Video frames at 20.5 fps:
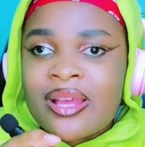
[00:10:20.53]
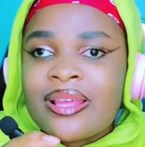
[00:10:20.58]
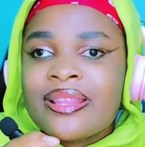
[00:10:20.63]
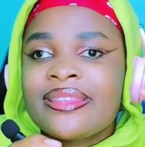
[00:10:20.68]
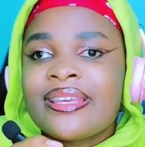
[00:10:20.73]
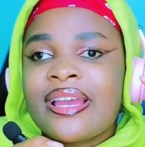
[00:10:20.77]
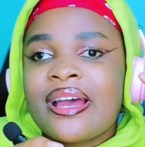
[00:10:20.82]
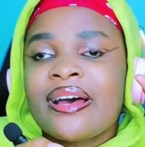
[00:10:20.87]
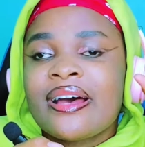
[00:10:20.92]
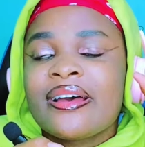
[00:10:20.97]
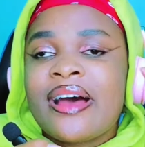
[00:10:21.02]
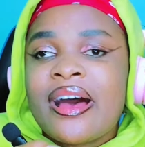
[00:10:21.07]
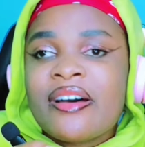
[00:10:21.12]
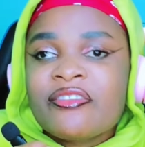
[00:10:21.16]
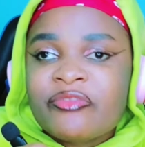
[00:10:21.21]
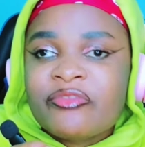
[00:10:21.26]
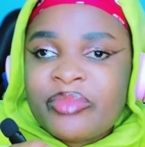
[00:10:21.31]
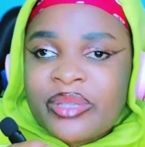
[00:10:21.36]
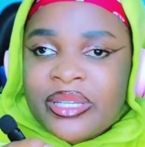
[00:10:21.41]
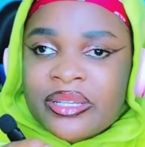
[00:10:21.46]
There
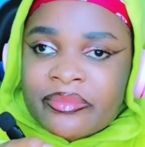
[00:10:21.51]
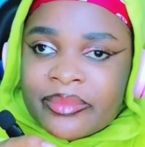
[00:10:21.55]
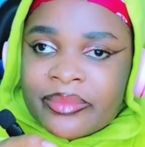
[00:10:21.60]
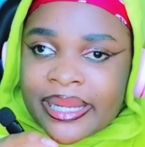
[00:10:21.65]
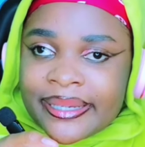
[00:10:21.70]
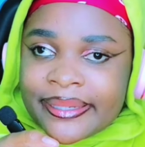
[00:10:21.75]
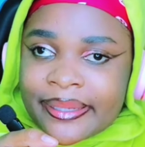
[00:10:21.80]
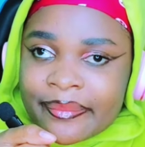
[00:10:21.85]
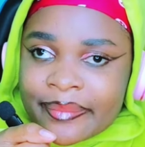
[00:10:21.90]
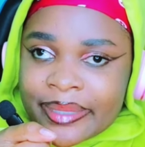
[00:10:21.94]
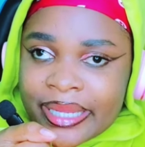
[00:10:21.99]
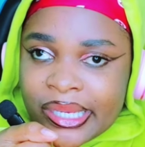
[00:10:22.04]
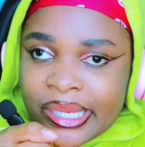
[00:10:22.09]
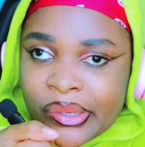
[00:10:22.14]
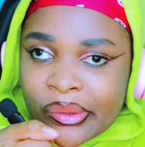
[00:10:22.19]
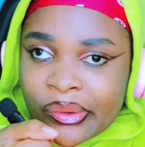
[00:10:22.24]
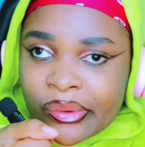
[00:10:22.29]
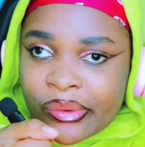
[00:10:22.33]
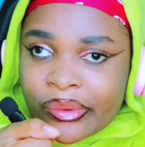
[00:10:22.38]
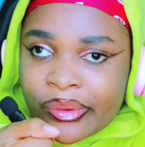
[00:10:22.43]
have been
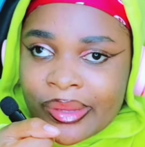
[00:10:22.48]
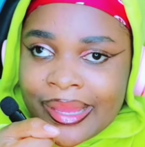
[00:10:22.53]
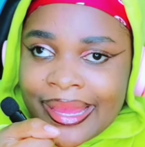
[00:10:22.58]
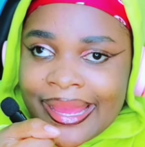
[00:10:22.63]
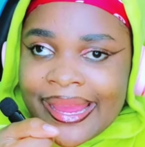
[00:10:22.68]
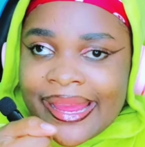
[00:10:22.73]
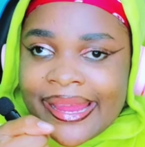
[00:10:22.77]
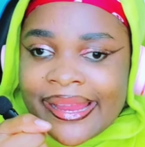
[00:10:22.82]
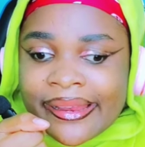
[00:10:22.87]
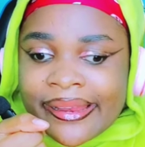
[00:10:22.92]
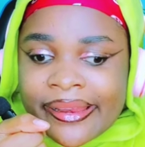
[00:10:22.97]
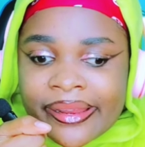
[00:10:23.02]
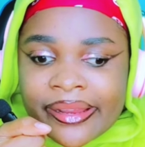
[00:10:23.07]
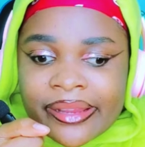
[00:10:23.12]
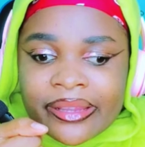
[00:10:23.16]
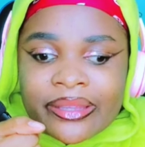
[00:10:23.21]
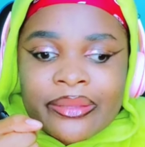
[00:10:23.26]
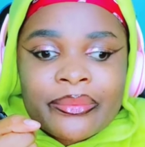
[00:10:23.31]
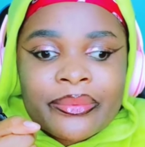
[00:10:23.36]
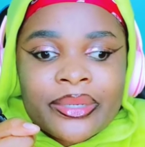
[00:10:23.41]
Mandamano. And
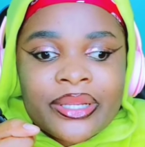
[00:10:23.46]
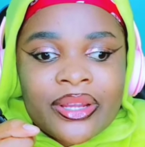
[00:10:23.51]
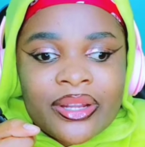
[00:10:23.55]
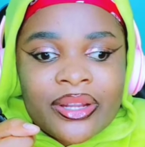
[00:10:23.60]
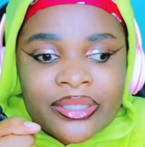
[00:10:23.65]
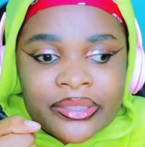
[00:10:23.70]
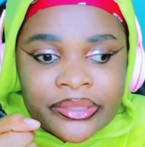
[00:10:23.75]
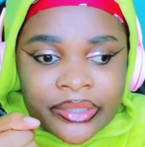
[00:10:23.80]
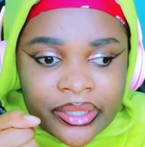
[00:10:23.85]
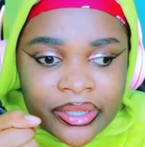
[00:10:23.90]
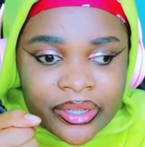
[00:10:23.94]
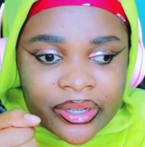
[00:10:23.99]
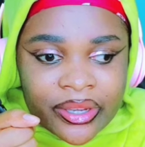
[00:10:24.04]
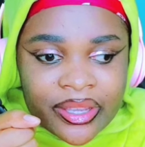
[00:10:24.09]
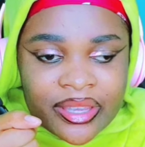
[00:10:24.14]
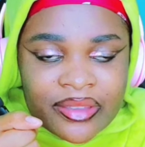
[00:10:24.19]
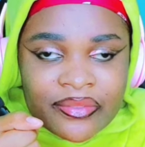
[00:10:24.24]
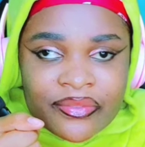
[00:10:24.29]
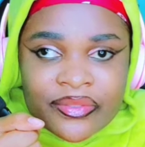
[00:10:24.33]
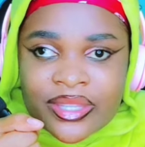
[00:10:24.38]
we don't know
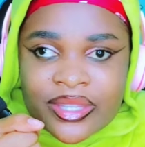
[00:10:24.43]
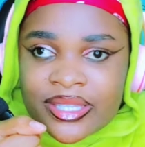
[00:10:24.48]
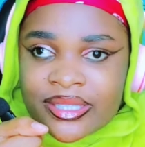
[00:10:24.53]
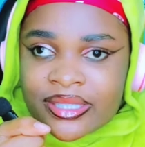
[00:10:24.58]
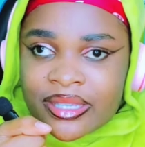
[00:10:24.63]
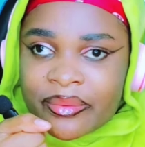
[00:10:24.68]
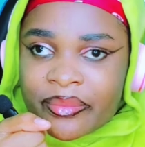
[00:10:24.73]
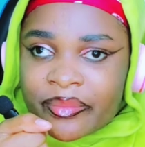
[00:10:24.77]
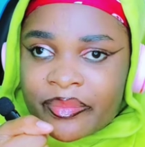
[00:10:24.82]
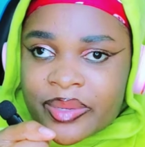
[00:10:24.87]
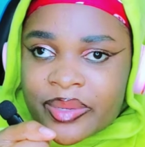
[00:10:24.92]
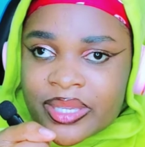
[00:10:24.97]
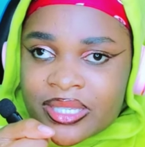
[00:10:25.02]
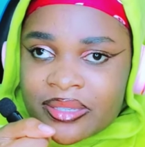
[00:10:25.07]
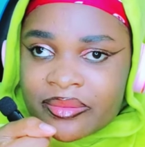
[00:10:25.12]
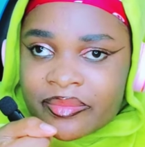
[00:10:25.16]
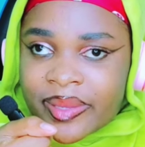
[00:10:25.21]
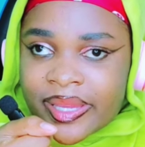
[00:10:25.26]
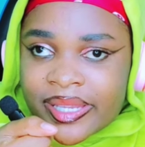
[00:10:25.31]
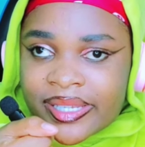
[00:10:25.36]
if this
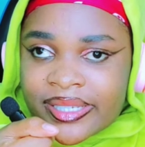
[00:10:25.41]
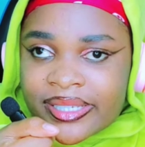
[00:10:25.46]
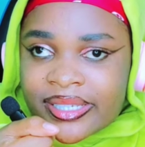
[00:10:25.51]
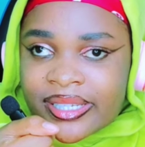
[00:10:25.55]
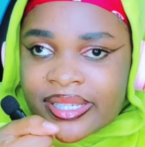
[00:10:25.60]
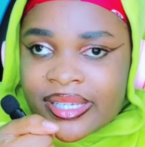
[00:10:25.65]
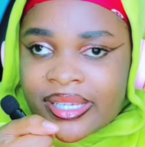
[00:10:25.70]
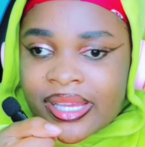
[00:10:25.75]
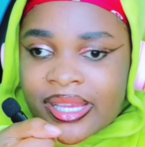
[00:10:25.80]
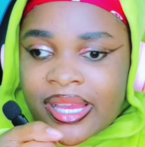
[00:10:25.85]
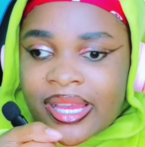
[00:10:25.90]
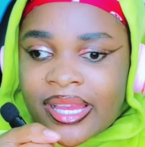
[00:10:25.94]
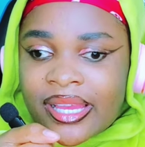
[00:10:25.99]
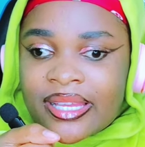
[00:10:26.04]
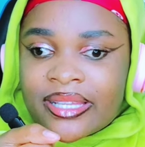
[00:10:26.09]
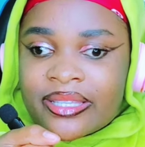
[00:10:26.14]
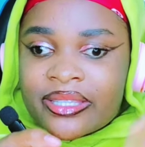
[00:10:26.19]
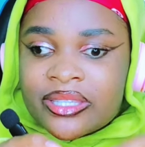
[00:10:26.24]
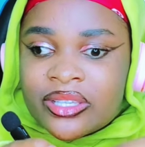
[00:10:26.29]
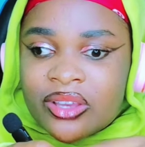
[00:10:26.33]
impeachment,
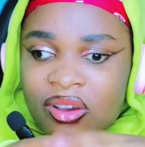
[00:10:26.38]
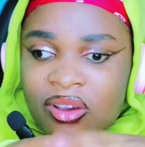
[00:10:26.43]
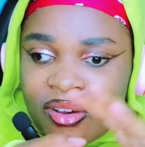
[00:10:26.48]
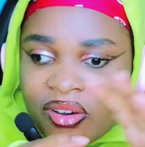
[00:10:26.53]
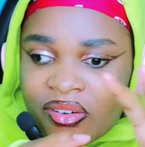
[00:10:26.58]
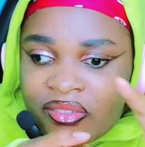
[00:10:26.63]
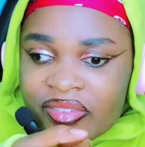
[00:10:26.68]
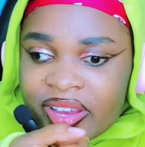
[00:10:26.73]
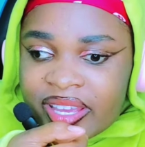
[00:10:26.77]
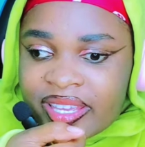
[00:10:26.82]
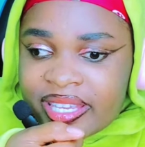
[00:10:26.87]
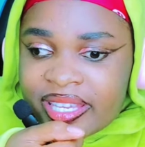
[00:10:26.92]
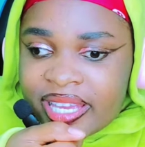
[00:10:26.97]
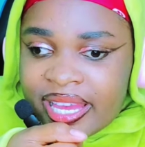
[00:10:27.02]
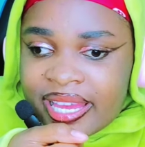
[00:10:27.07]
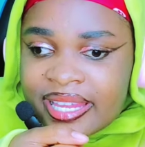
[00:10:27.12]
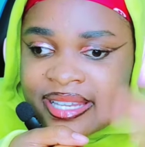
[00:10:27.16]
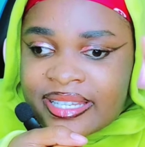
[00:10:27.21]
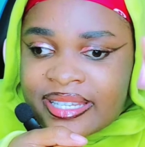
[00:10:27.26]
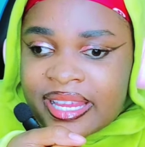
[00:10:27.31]
it's over
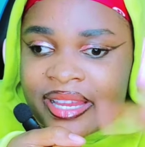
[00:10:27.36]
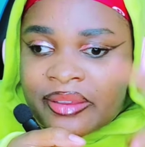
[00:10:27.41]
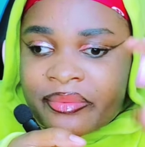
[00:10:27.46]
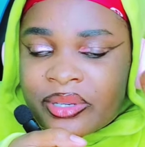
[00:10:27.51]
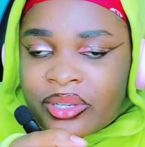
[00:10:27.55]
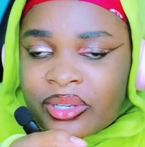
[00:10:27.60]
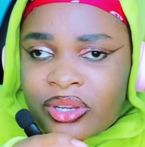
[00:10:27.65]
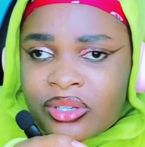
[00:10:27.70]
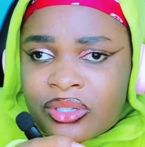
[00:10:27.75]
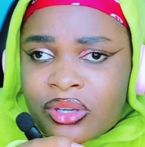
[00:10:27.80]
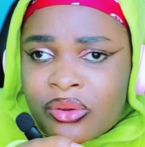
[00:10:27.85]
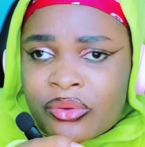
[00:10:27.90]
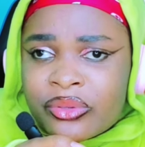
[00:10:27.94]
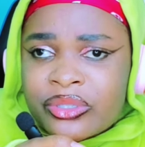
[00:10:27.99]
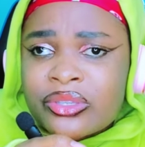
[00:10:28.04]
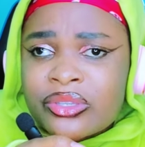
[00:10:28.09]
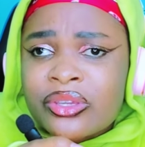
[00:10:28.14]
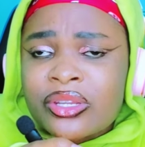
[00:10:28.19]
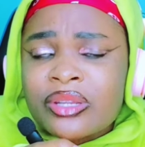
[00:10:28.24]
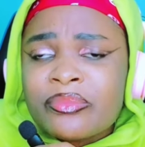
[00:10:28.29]
yet. And we don't know who is
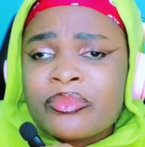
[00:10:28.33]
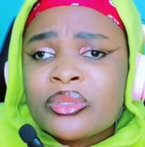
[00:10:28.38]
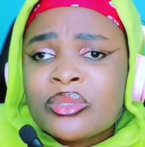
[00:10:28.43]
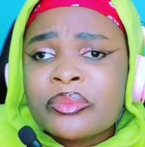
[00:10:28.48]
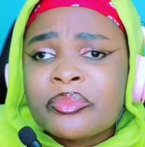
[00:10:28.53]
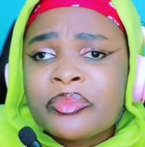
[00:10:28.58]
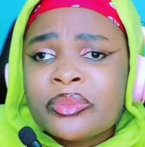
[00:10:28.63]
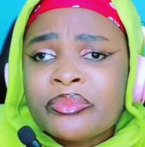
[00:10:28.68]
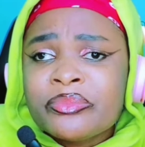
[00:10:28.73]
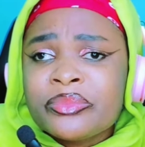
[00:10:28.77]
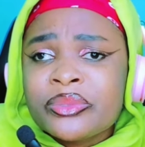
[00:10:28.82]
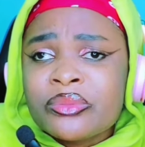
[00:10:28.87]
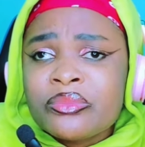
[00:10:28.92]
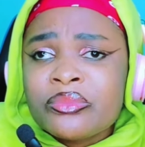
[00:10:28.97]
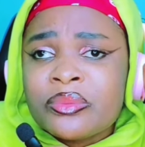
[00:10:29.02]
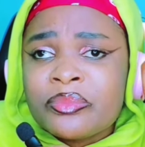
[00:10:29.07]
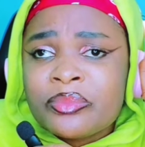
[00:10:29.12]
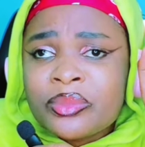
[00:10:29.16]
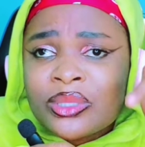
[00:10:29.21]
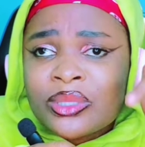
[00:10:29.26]
going to be
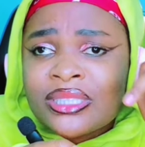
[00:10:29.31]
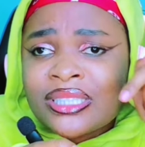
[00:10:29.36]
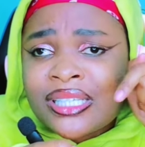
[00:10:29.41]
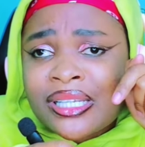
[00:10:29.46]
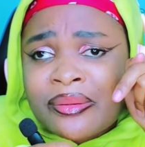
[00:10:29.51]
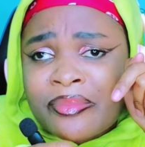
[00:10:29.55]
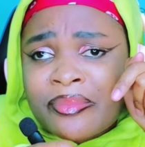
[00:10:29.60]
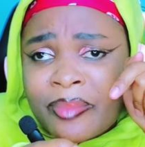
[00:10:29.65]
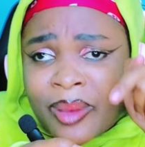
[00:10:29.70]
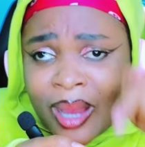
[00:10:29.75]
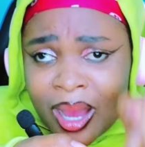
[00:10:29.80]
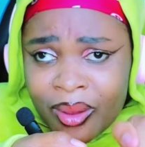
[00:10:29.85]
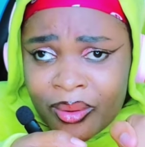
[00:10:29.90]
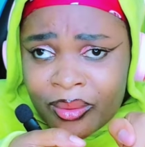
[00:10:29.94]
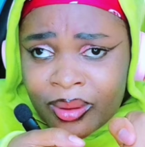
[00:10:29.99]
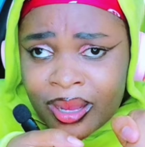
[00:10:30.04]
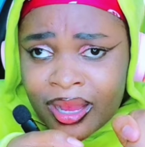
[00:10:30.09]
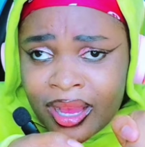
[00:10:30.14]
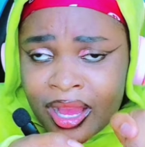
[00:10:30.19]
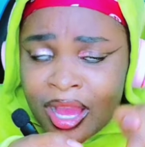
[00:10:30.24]
put in
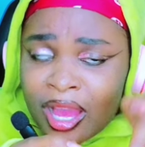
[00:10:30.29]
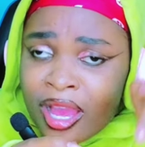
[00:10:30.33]
power.